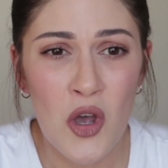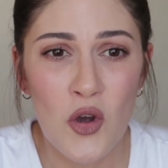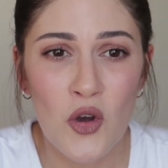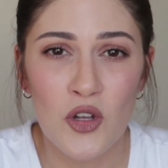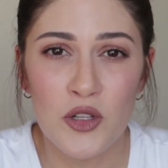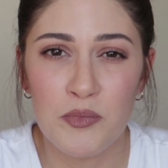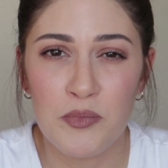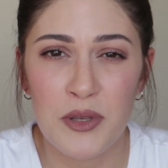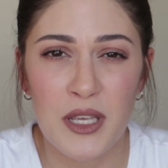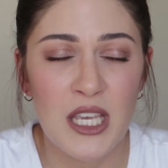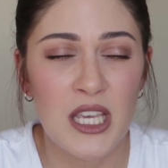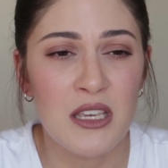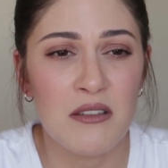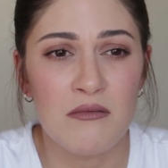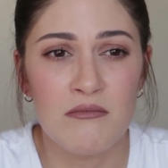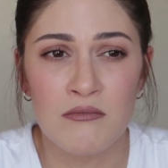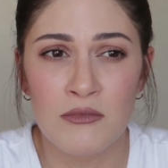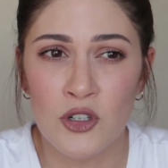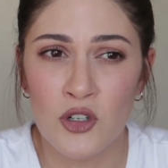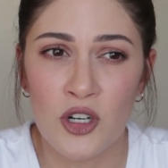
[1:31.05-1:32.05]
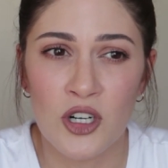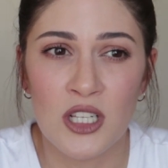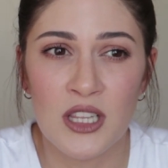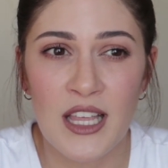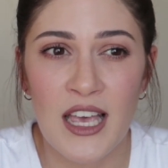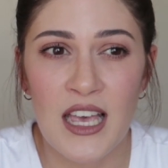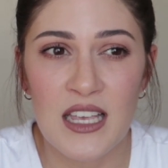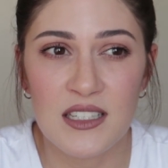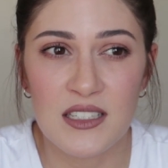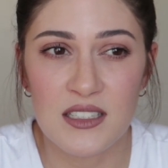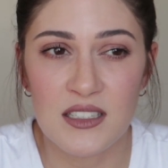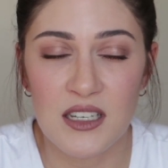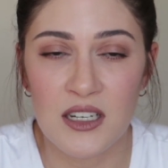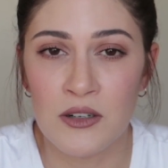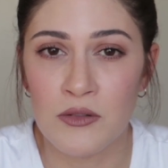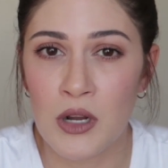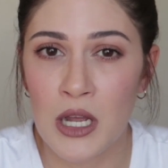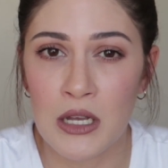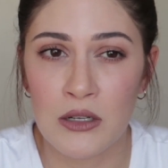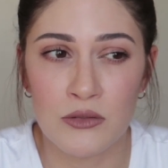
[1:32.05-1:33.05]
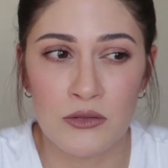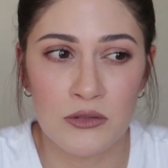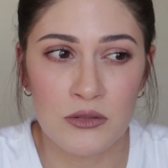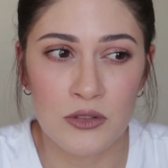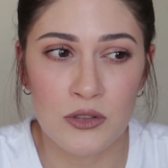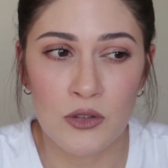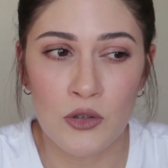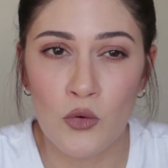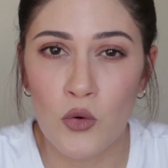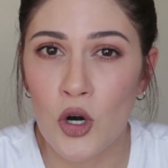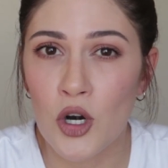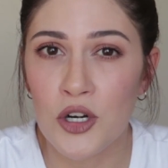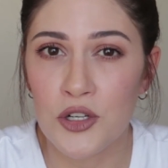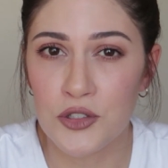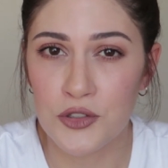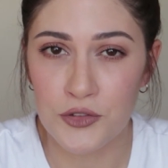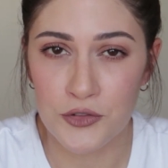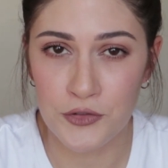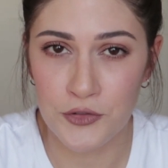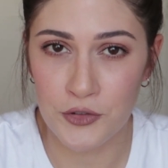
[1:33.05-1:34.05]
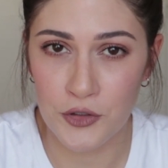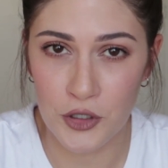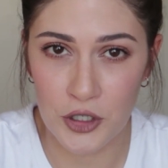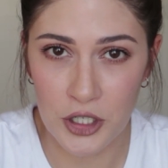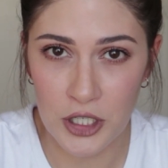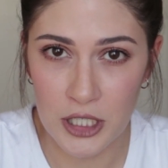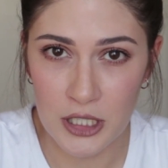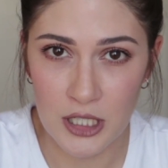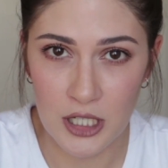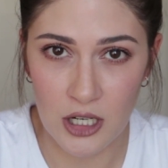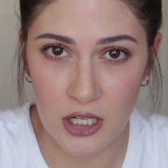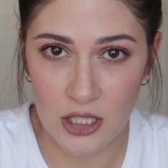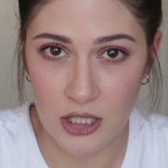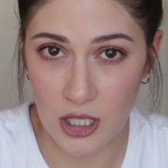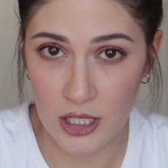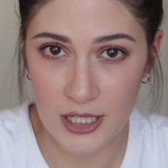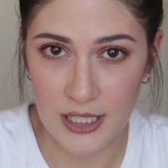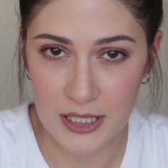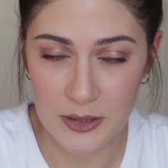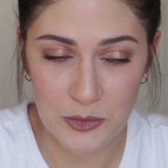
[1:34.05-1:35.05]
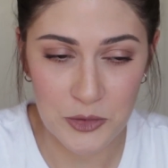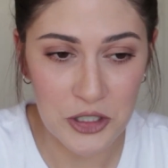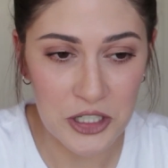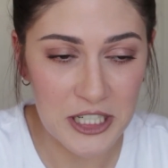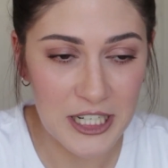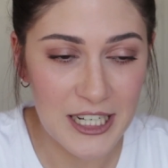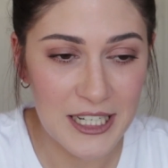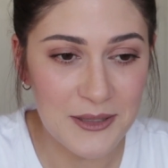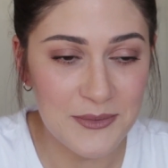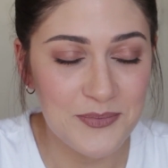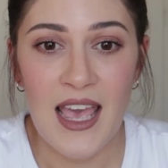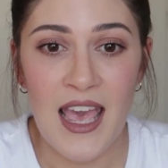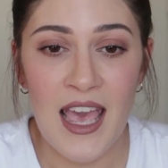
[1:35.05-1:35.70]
would be more or less around 3:45 o'clock in the morning,